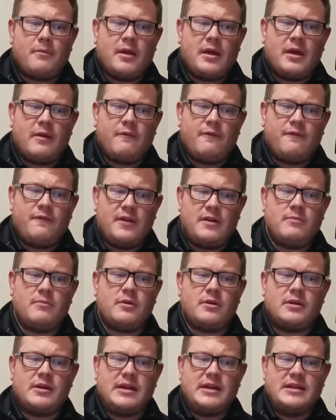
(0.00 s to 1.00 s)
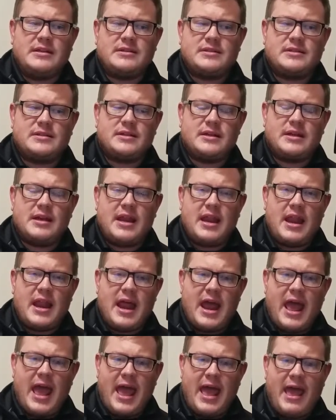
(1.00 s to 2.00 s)
FEMA is
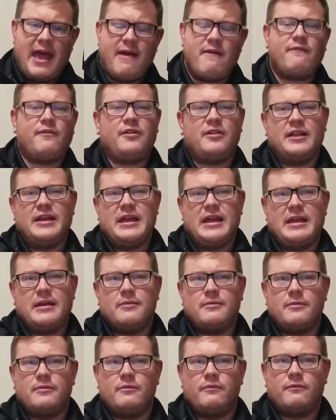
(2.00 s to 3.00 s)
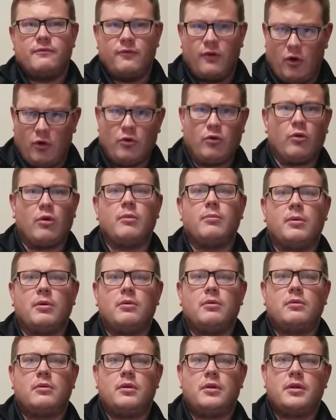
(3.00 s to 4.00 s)
heavily
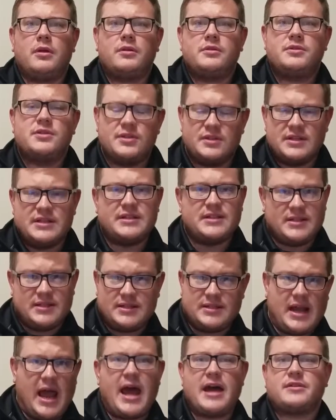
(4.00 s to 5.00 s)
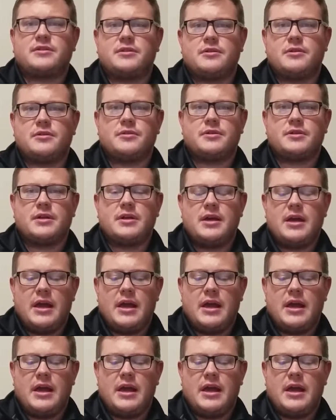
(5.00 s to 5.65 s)
vulnerable to these disasters.